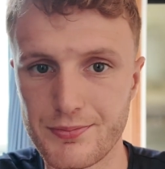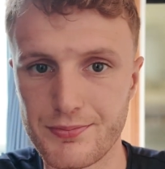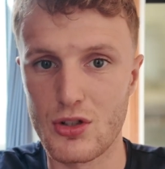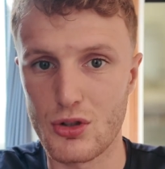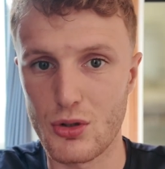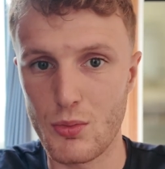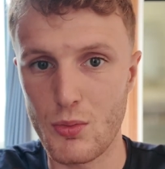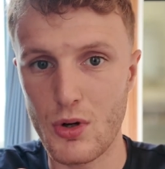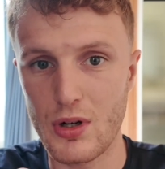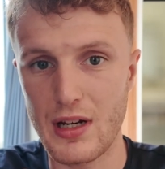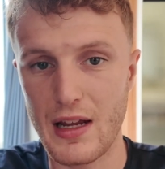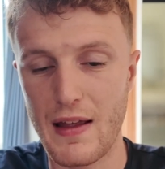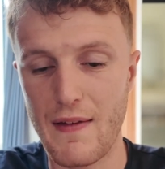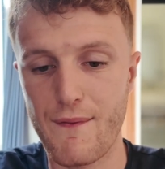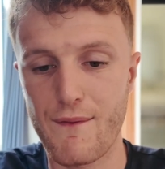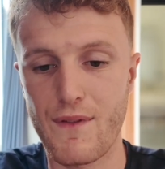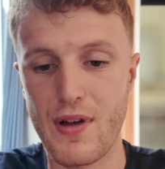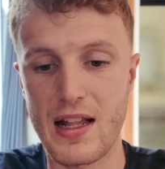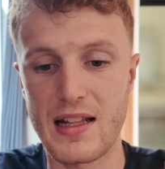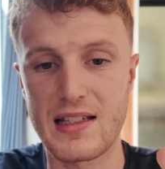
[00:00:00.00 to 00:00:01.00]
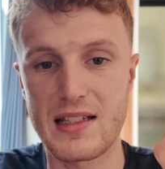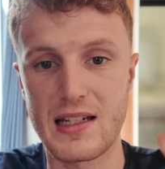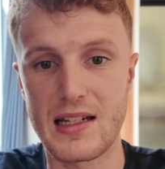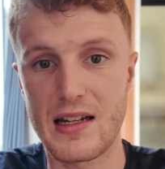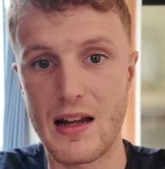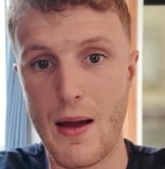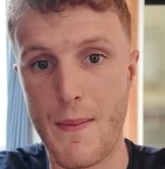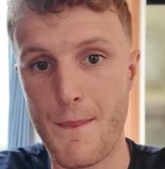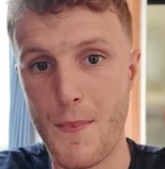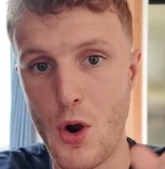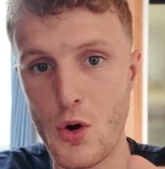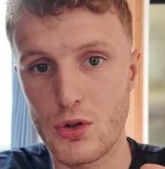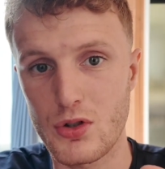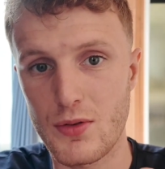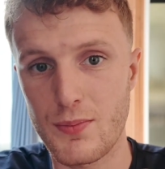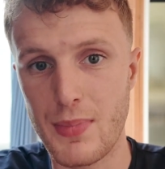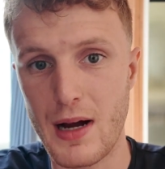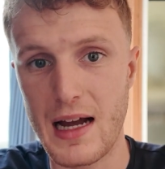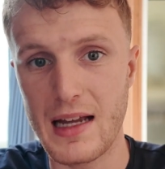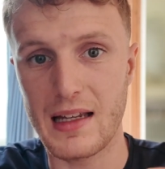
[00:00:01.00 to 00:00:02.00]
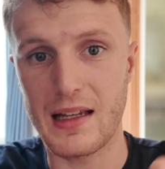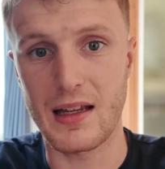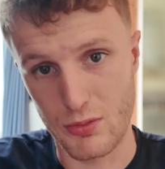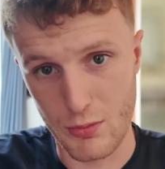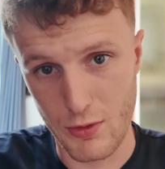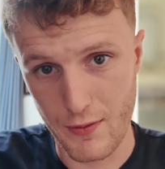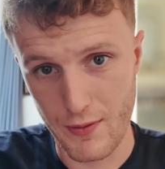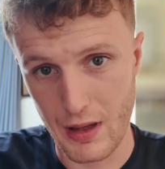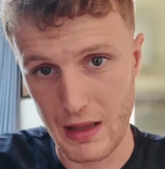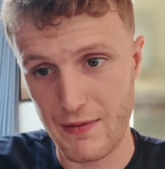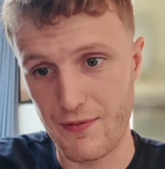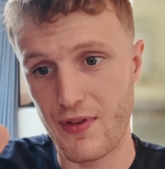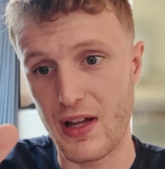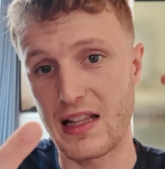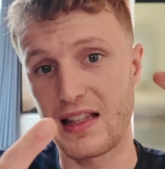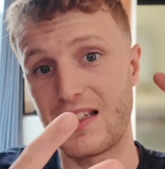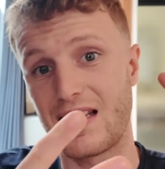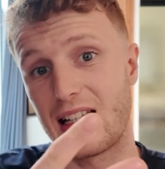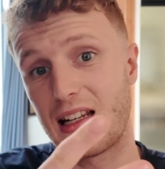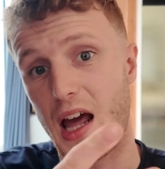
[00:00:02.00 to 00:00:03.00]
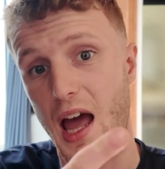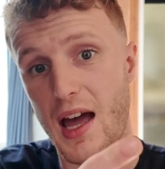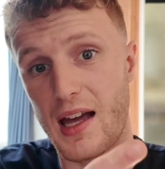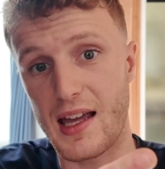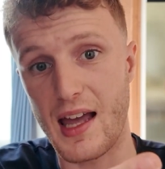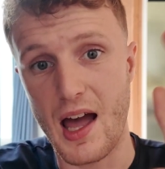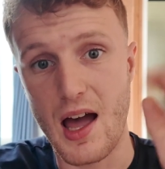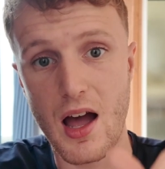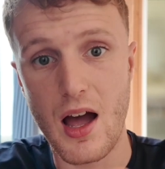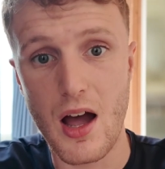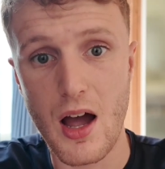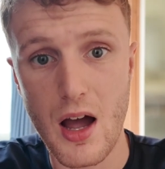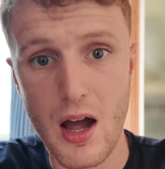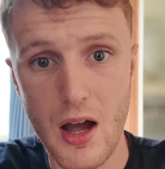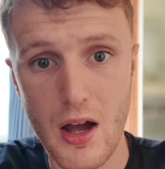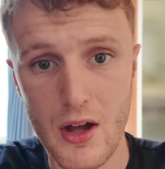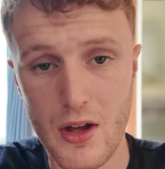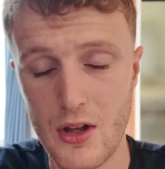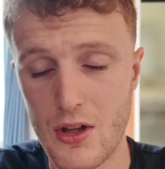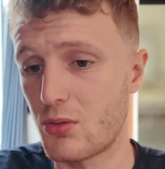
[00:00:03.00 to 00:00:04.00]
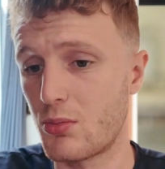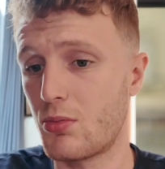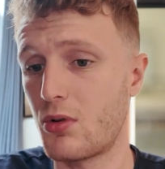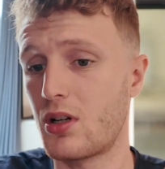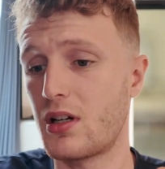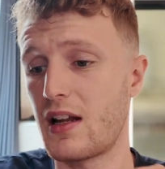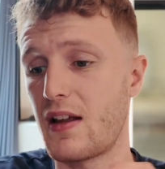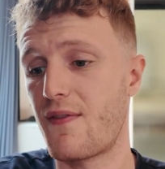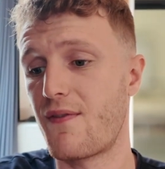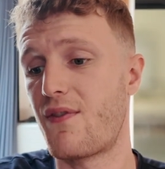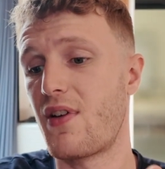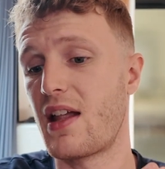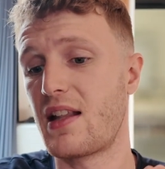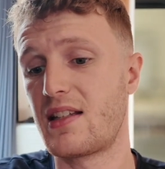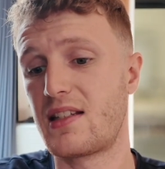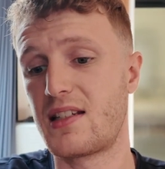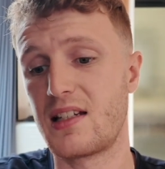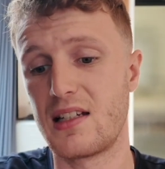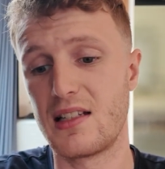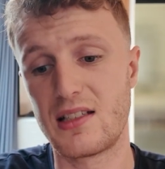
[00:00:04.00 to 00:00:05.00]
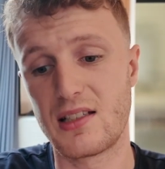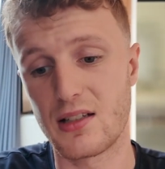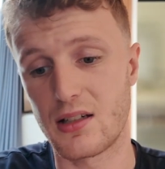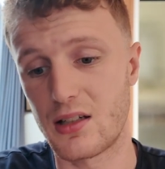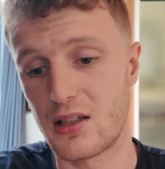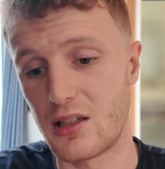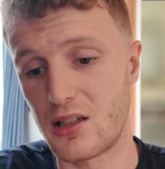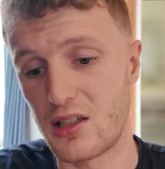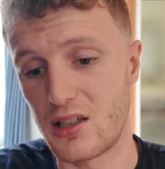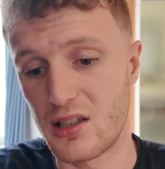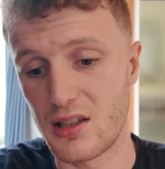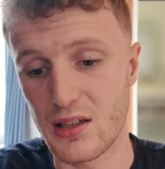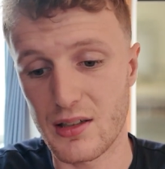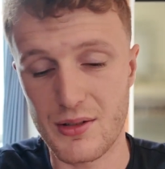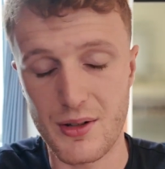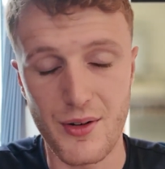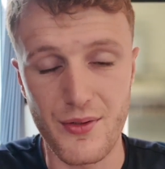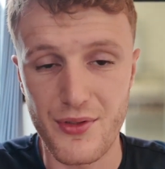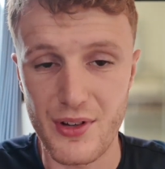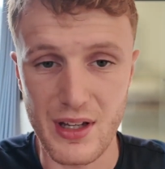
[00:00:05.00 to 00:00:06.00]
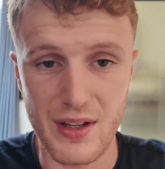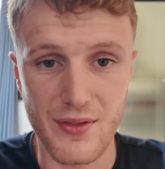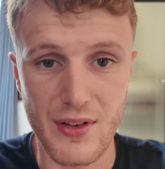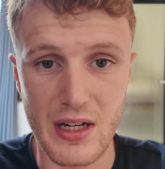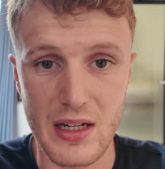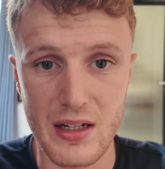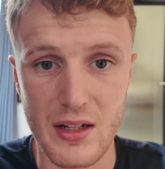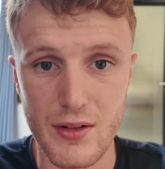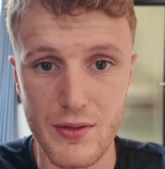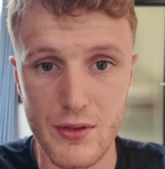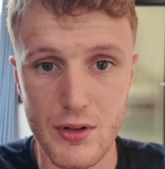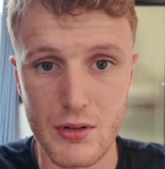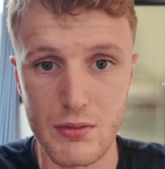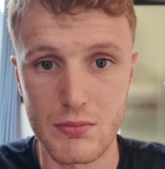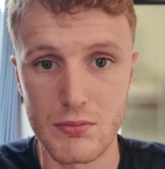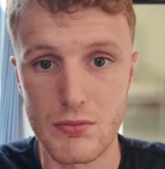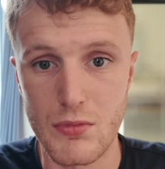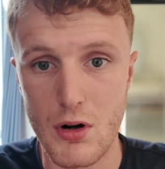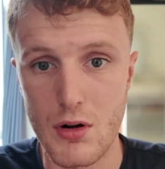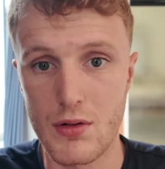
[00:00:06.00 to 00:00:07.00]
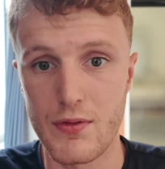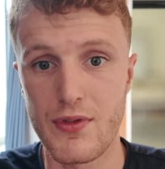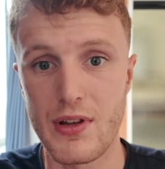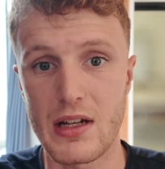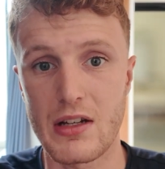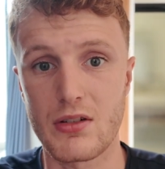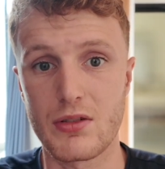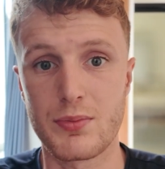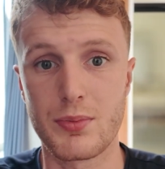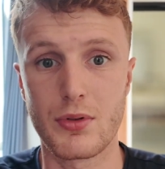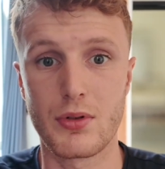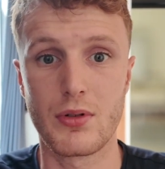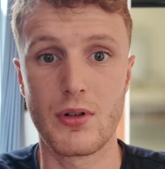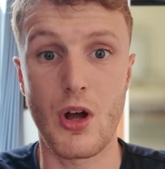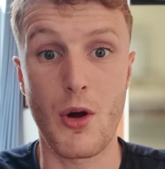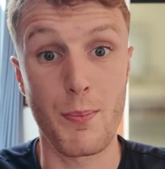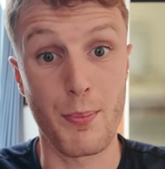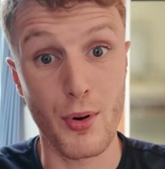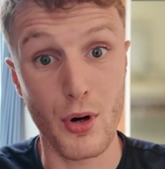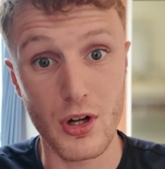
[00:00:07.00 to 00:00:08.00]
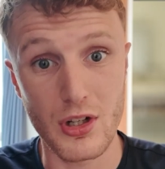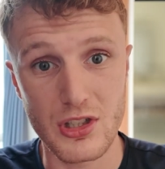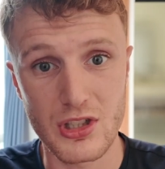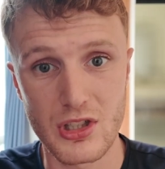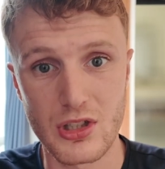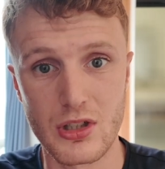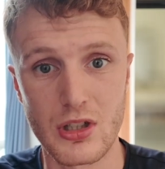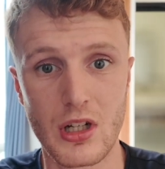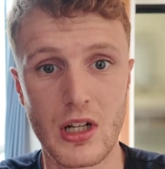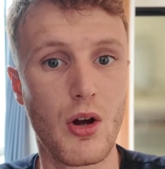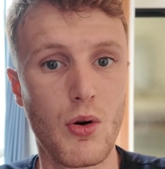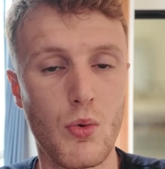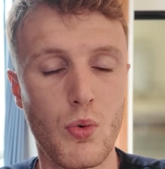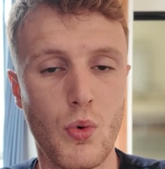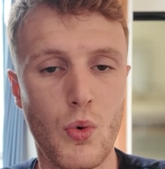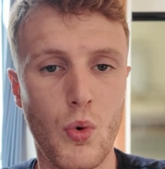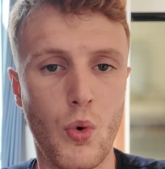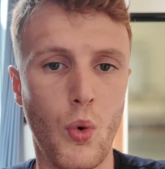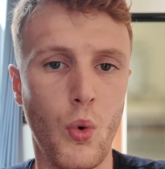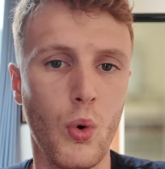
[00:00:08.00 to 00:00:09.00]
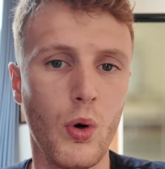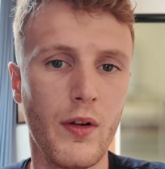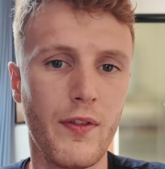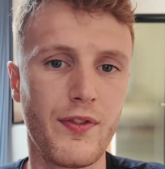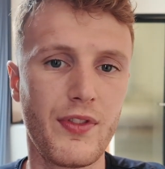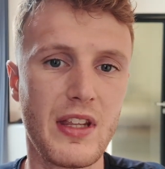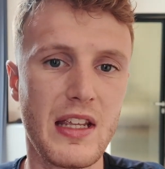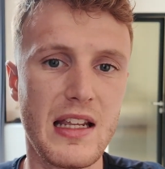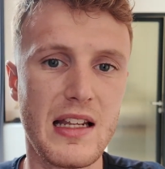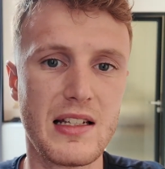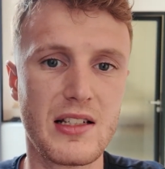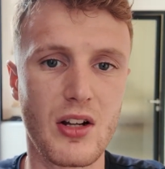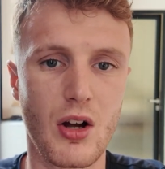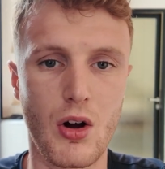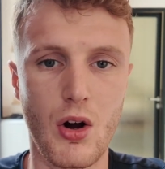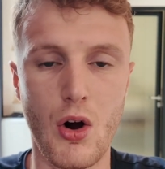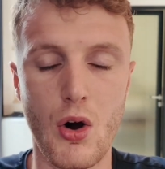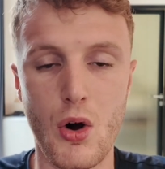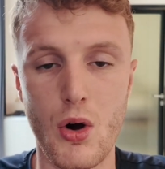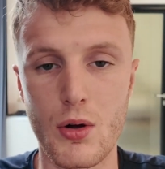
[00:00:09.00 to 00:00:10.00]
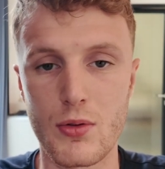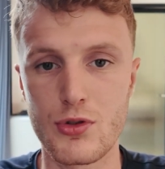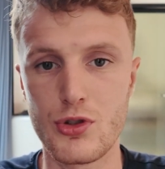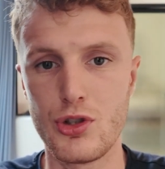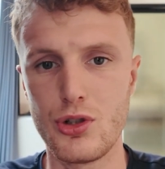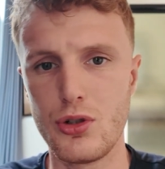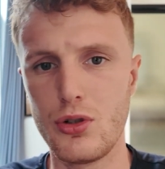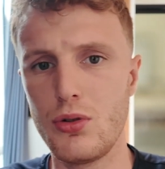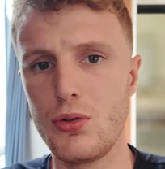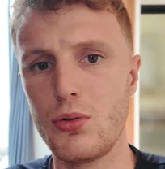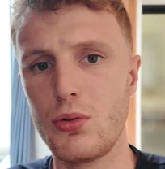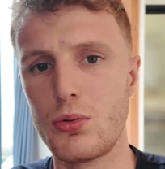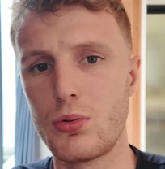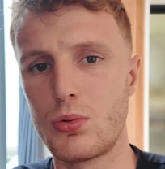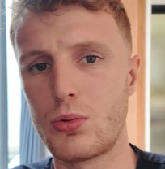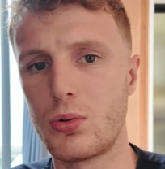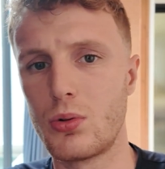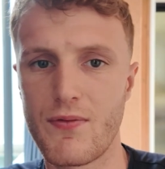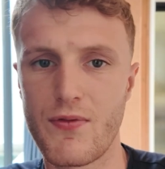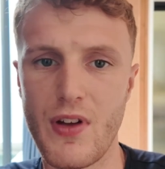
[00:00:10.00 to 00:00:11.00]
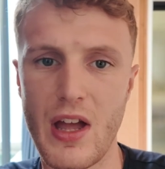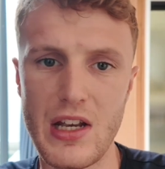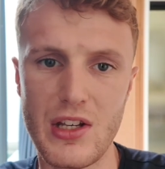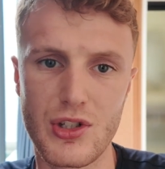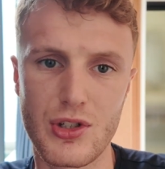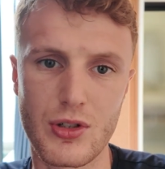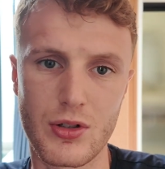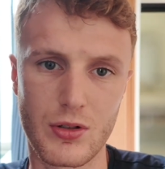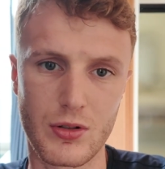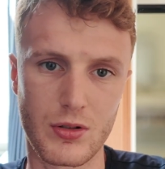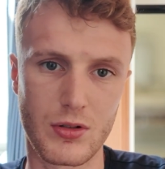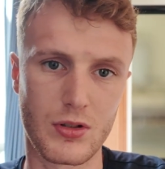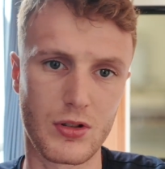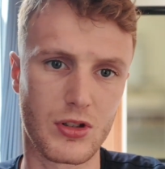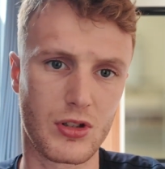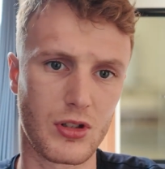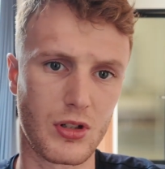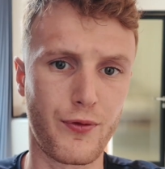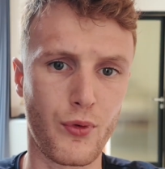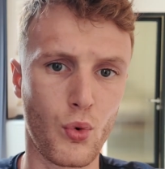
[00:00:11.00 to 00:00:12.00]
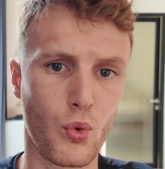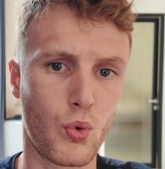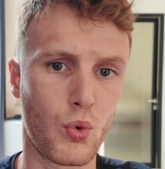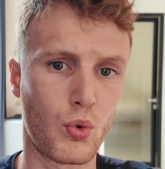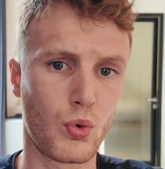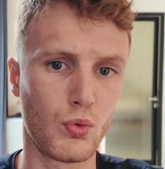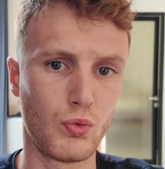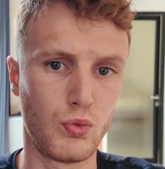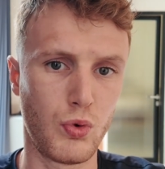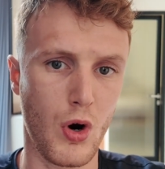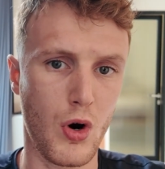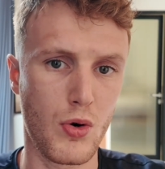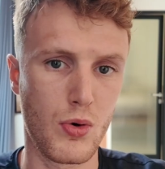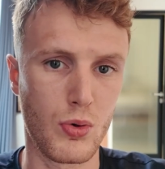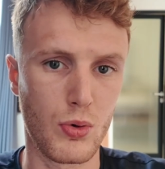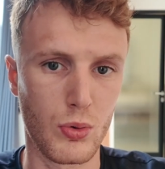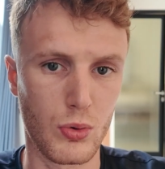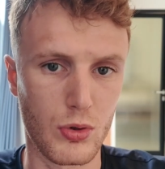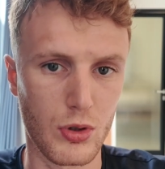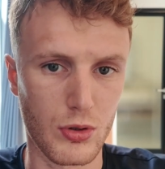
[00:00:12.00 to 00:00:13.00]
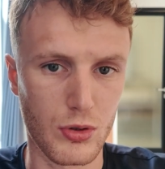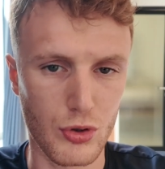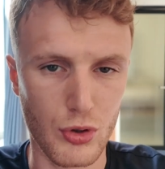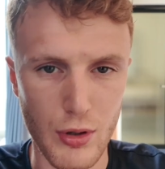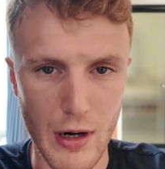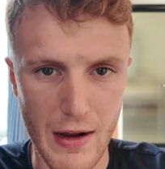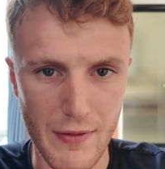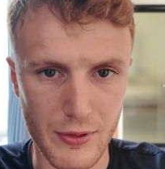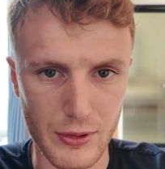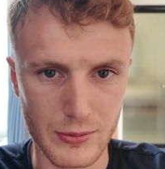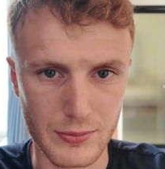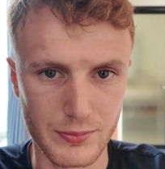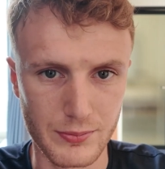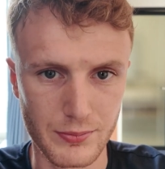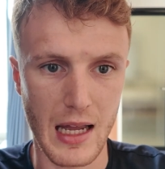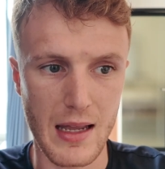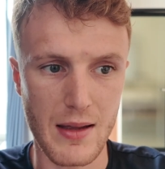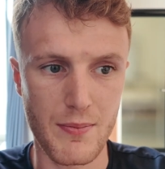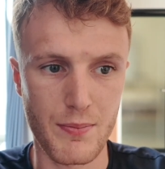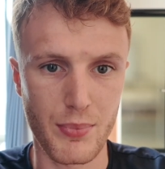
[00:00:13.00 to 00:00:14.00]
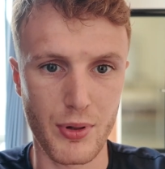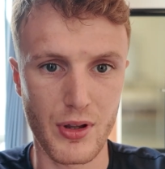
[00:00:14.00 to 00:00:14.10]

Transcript: Someone invented a motorbike. Someone invented a car. Someone invented, I can't think of any other road vehicles, but a bus. You know, all of these are new inventions for road travel, okay?